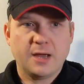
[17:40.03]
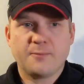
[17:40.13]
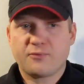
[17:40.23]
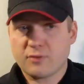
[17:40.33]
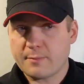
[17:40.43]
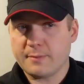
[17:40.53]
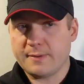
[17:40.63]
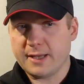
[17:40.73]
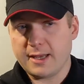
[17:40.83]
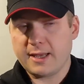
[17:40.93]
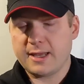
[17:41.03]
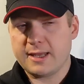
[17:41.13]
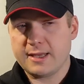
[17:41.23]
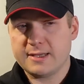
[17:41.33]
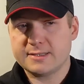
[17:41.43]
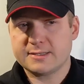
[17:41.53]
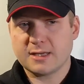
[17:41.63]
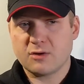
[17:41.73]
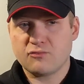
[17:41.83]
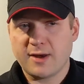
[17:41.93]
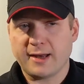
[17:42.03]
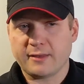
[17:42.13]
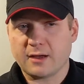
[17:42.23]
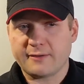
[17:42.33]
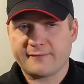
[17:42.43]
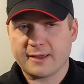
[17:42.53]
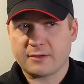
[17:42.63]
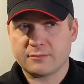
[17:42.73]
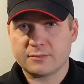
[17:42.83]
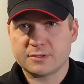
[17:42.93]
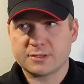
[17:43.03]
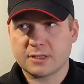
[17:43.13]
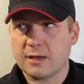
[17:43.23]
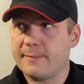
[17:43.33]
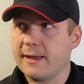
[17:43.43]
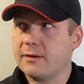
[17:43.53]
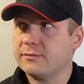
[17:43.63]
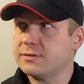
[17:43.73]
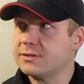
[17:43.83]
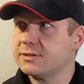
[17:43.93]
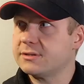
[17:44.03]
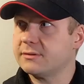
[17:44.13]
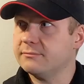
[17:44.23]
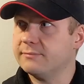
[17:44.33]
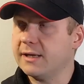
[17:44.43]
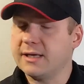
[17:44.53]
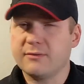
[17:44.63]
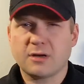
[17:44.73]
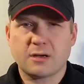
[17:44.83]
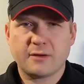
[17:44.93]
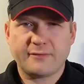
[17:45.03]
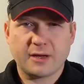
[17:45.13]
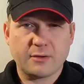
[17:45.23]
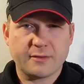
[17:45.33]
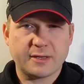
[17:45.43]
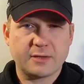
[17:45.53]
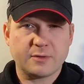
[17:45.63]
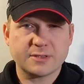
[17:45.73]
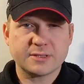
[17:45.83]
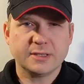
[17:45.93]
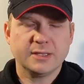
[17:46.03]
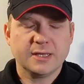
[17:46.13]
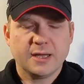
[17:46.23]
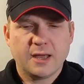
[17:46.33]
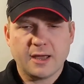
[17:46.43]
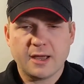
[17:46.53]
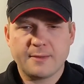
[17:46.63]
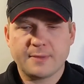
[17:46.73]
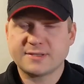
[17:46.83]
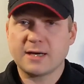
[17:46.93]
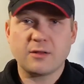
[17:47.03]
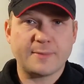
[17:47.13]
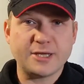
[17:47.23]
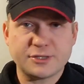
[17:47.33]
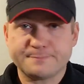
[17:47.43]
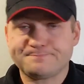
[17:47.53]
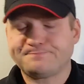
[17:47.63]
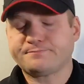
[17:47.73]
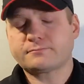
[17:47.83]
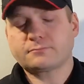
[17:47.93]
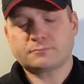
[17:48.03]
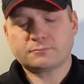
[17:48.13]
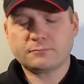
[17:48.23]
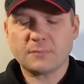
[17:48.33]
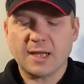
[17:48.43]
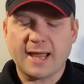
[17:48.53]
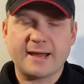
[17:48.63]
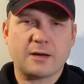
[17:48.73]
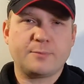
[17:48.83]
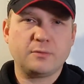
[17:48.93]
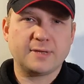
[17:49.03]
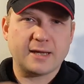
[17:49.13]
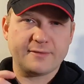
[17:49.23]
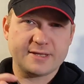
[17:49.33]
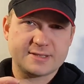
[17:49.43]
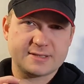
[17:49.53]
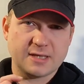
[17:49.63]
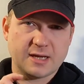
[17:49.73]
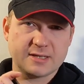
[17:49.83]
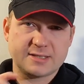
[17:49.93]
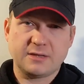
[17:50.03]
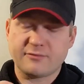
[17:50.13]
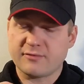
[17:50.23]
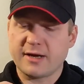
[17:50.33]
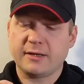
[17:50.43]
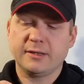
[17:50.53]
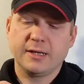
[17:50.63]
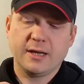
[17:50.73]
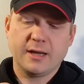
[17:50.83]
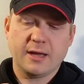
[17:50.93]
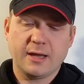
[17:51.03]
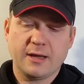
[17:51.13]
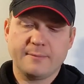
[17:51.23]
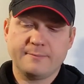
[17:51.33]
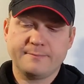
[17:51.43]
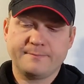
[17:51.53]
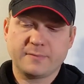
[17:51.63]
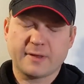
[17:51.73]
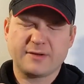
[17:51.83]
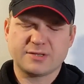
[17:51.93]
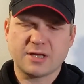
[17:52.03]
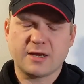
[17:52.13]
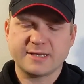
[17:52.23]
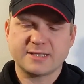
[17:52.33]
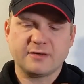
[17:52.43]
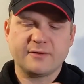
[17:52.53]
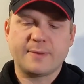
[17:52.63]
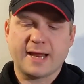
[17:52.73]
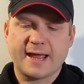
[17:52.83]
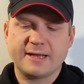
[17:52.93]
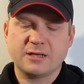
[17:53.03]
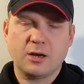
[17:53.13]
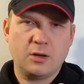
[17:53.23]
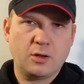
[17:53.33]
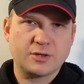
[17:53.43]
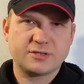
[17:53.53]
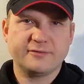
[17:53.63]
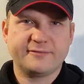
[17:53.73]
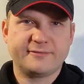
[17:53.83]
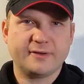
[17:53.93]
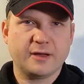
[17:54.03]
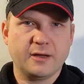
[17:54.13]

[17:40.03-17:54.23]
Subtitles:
probably is a ring that I found about a year and a half ago, I think it was. I was down on the beach and I pulled out this silver ring. I think it was sterling silver, but it had a lot of